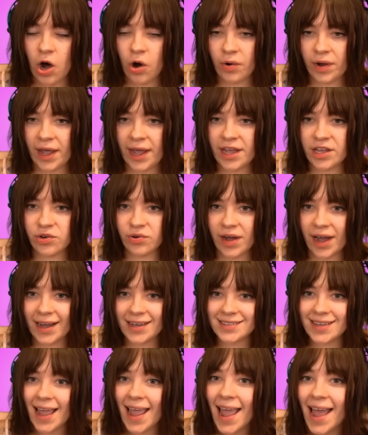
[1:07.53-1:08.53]
Okay, you
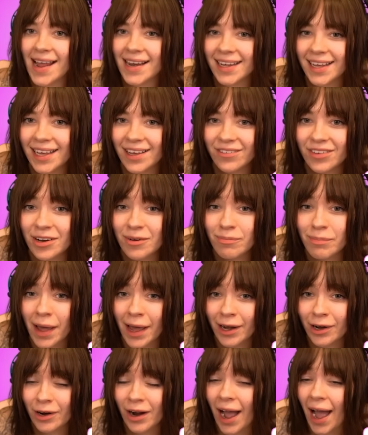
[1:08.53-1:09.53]
guys, and even
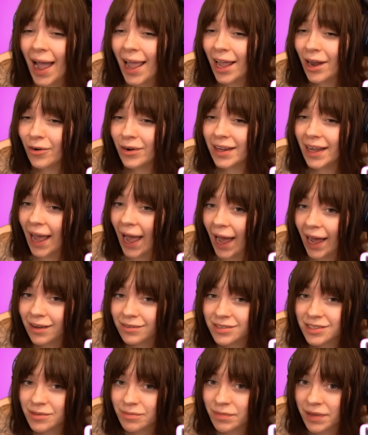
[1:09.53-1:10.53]
better, I already
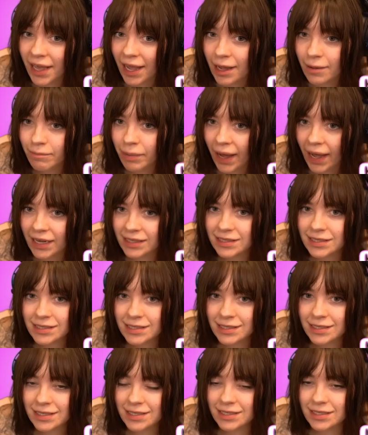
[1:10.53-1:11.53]
have some game
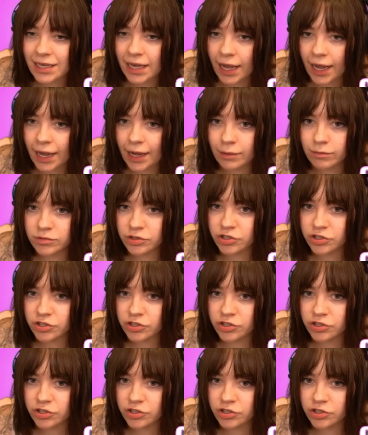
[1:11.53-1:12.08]
passes in this game,